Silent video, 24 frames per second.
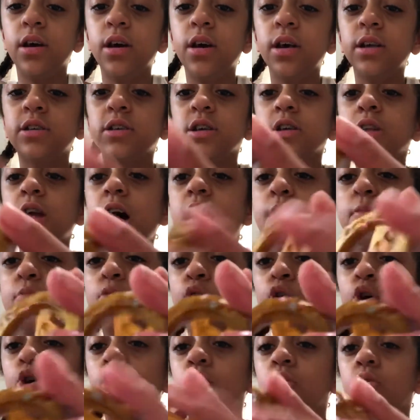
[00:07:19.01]
It's a lot
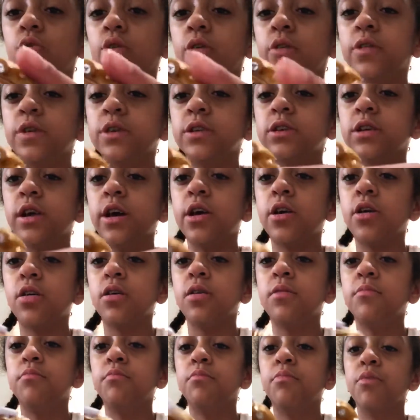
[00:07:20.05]
more gold on this layer,
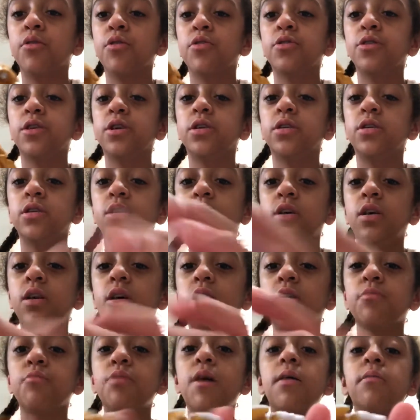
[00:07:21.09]
inverted.
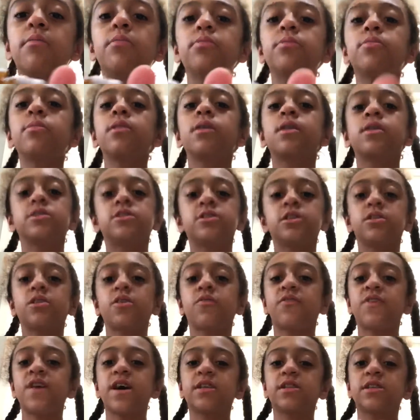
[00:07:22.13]
Probably consider the
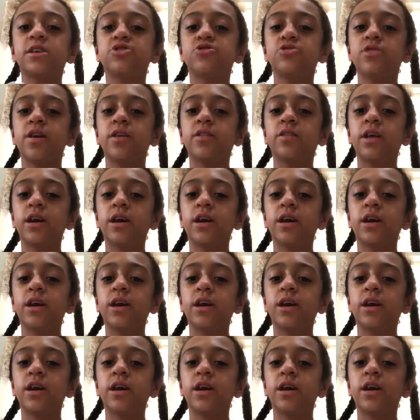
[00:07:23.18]
fact that you had